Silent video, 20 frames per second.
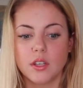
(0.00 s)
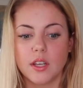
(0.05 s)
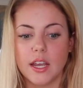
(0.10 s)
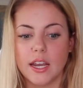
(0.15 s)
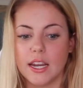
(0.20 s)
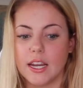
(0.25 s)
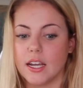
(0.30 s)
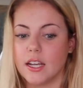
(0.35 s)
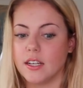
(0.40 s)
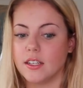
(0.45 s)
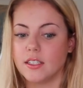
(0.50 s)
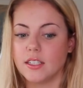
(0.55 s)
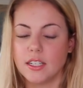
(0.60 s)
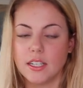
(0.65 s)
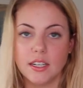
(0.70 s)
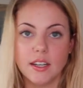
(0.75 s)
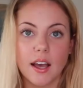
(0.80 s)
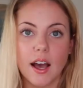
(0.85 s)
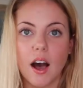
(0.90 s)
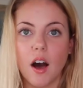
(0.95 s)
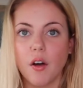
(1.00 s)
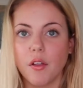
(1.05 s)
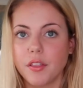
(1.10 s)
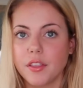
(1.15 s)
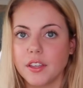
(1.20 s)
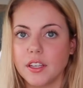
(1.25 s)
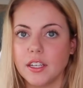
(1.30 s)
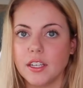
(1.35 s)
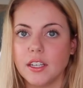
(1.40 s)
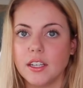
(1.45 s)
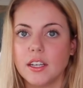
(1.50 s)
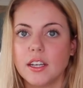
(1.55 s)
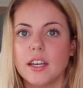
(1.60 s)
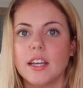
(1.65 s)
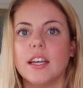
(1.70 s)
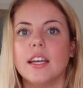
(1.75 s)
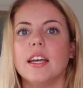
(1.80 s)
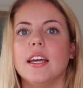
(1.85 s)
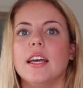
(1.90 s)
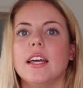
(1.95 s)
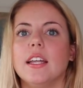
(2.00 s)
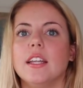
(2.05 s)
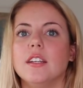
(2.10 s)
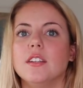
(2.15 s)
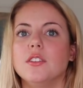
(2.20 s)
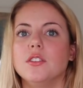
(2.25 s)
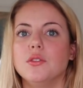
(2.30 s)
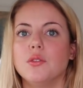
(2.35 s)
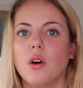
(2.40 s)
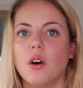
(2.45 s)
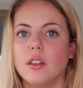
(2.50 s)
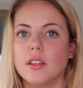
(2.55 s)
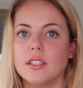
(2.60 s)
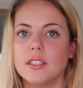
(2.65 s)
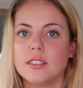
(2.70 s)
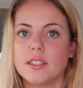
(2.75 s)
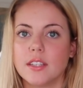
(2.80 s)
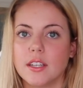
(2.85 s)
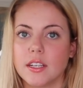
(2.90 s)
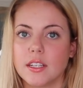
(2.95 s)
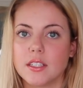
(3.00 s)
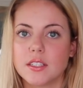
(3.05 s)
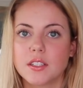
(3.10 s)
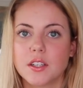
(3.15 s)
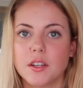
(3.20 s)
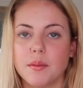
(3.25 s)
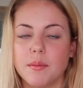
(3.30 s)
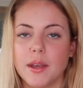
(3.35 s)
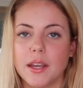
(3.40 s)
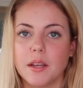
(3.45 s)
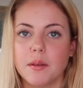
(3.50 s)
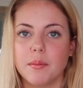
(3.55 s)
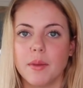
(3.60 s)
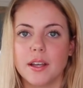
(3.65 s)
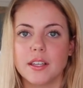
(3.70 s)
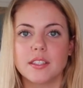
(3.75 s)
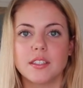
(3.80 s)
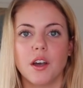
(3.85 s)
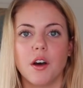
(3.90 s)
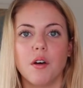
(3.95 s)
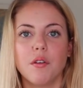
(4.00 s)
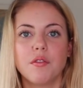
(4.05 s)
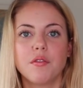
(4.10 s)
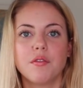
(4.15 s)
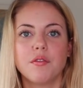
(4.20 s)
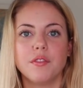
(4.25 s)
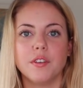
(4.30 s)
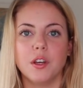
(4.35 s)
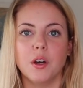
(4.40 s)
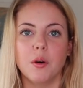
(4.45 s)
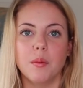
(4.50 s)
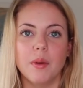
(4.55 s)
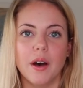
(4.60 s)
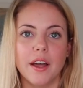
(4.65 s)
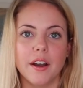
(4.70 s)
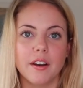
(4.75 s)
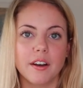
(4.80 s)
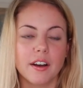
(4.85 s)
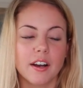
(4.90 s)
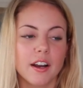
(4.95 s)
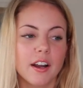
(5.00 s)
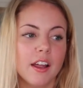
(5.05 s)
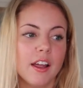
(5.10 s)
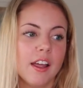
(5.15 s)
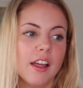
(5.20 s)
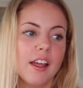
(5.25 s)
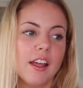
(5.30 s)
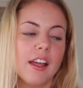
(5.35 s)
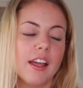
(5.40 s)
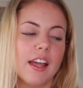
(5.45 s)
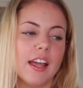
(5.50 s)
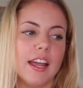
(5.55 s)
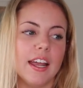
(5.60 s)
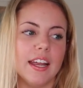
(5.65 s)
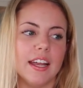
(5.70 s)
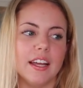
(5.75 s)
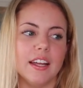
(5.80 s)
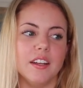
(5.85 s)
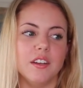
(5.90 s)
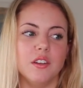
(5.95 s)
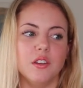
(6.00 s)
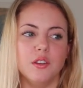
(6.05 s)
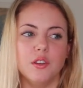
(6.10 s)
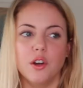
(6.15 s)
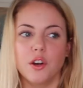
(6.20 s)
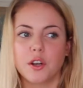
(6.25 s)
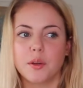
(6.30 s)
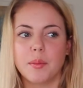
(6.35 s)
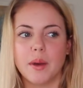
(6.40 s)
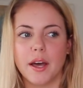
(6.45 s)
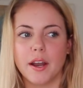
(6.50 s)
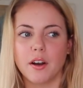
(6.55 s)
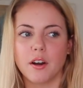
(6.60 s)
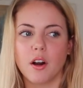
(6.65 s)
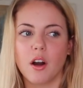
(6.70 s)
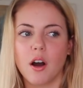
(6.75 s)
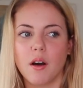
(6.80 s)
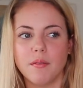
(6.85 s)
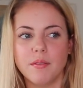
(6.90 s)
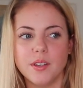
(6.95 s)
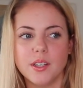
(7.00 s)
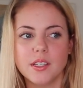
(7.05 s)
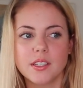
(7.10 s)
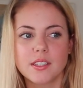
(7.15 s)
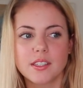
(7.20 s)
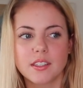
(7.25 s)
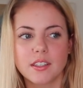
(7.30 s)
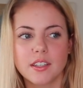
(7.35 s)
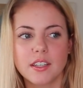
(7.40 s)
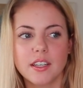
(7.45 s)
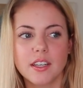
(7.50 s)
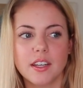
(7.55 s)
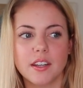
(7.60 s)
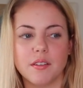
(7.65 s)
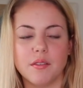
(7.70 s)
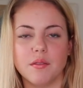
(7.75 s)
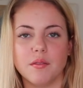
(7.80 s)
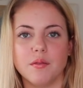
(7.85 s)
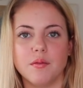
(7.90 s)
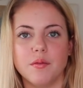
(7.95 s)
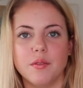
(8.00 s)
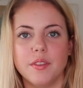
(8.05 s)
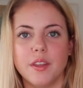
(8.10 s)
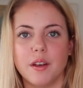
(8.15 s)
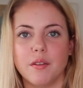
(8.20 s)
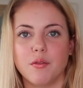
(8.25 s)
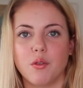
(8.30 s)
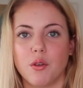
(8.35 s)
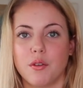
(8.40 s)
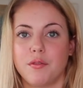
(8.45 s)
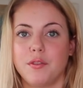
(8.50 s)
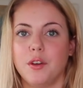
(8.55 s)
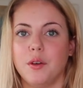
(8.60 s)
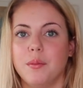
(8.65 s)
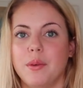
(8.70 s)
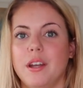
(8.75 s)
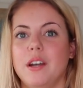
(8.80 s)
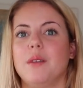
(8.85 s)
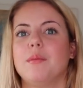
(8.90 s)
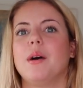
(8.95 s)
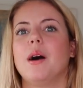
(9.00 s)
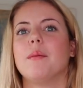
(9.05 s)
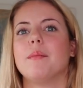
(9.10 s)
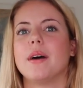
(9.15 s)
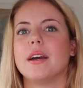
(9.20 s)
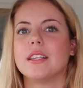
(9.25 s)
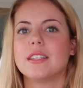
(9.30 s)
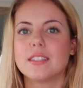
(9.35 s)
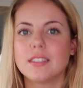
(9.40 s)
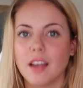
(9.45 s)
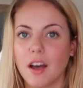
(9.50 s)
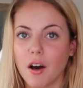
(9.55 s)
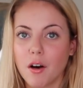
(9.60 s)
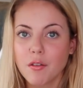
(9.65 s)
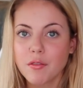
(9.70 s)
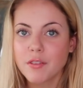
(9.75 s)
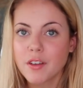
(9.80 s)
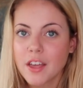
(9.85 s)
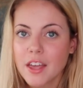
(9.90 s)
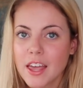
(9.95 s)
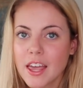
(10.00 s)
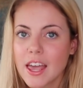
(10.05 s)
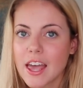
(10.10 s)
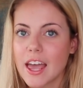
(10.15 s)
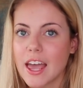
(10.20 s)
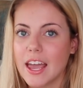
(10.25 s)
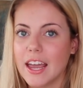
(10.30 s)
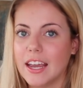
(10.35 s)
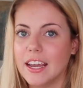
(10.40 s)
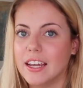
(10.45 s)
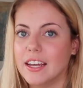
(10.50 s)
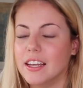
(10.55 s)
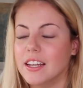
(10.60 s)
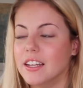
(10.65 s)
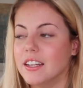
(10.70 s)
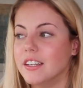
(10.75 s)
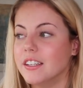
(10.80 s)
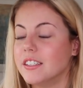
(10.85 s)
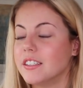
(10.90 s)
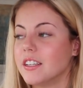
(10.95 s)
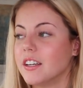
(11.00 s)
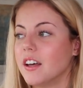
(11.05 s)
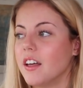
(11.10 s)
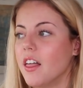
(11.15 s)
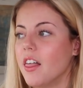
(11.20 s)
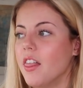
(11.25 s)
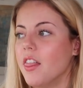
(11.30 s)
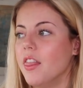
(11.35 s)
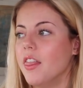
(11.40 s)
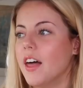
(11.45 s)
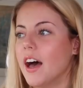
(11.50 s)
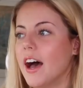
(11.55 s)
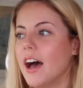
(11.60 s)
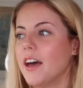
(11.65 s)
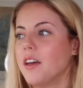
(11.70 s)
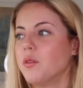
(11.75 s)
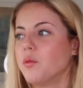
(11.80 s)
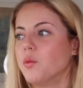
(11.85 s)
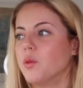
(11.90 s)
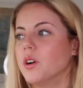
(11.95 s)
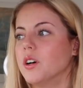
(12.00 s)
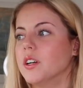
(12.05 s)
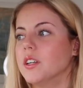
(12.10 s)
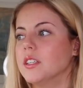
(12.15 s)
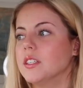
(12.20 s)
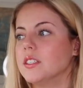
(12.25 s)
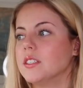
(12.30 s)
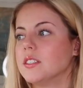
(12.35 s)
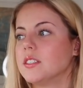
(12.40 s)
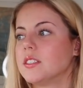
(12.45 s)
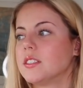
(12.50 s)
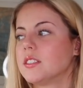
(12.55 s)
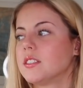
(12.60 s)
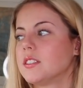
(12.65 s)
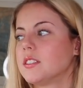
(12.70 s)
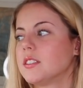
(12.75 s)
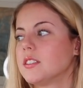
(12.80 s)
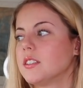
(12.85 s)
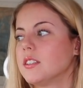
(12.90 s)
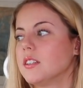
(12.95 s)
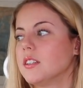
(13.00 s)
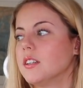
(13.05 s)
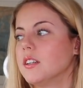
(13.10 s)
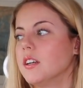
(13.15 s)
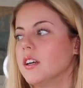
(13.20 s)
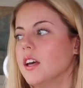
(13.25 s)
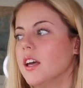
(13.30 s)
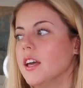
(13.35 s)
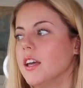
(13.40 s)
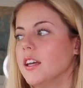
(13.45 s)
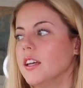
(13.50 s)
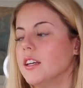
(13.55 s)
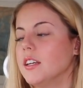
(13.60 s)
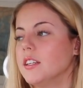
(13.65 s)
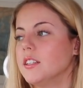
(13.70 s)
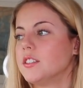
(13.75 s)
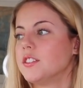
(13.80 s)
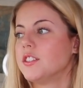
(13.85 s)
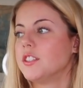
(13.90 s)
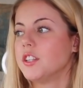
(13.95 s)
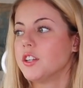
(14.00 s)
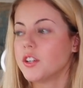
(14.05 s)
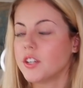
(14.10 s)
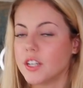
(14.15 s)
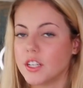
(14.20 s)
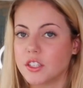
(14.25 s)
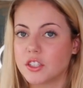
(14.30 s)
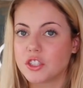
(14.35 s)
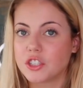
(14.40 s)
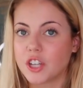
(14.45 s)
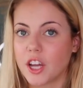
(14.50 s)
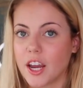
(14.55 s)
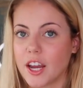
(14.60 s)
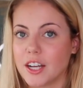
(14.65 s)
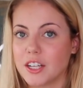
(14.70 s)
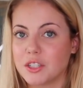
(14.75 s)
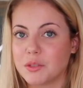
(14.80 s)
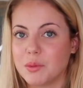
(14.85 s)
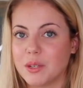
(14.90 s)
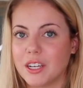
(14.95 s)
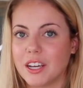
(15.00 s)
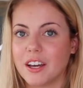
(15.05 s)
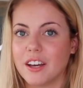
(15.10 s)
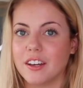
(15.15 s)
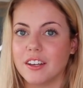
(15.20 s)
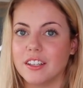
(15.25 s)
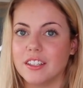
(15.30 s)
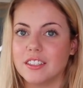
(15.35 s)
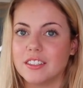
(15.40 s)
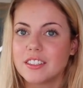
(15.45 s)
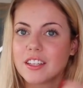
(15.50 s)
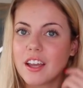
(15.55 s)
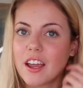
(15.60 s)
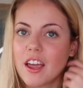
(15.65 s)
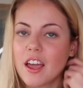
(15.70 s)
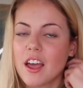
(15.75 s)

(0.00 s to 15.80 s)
and eat healthy and do all these things to make myself feel better and look better, obviously, and therefore feel better about myself. And that was a serious change, because